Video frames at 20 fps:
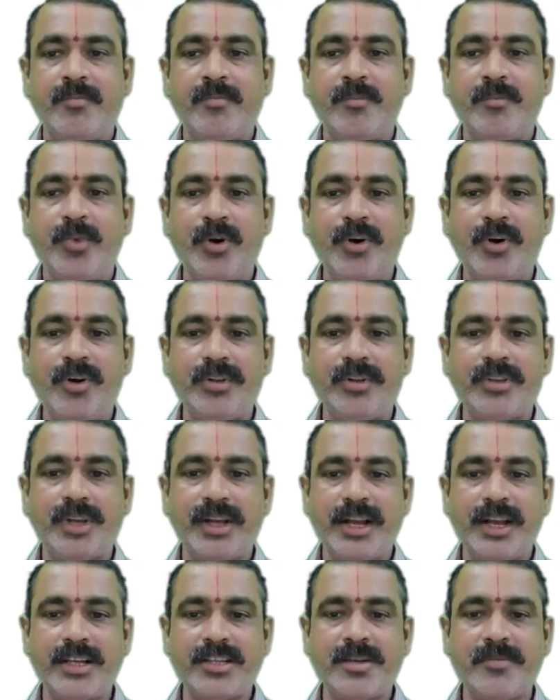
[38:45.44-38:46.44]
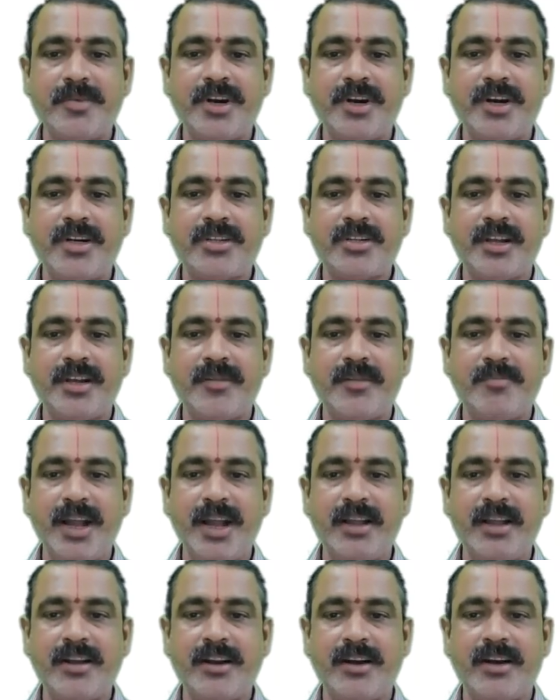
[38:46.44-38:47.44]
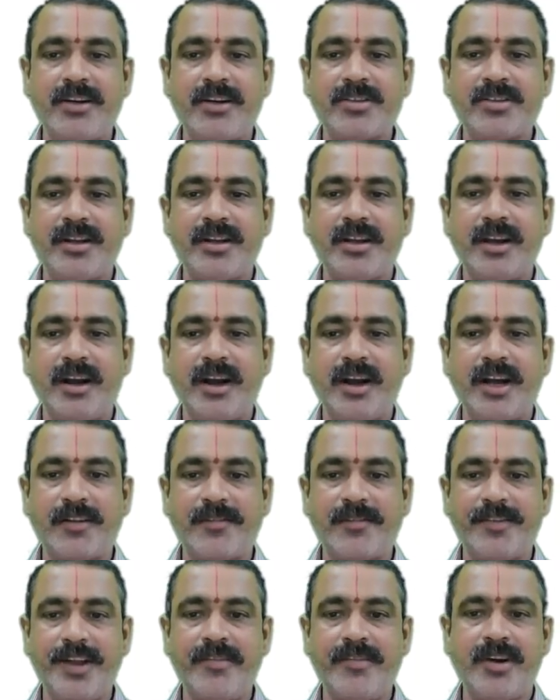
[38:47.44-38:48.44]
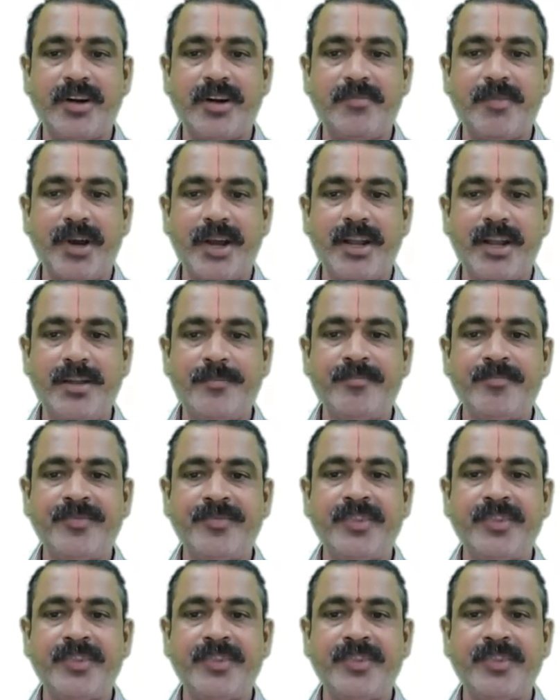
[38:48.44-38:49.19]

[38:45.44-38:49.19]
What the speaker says: Both customers and bankers are favored by